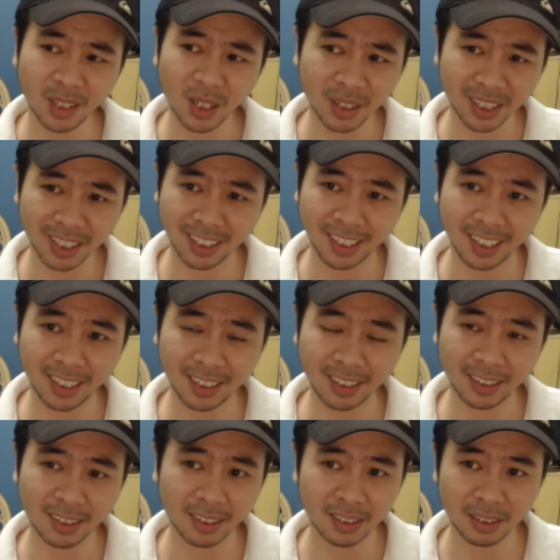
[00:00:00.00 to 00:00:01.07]
okay,
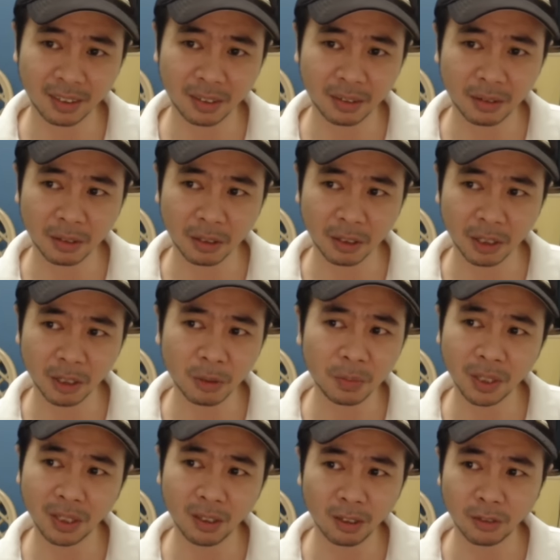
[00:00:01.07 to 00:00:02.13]
could
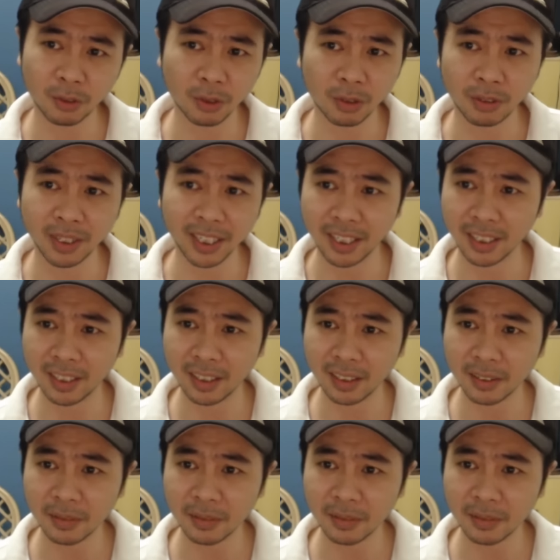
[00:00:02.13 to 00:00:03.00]
be good for raid.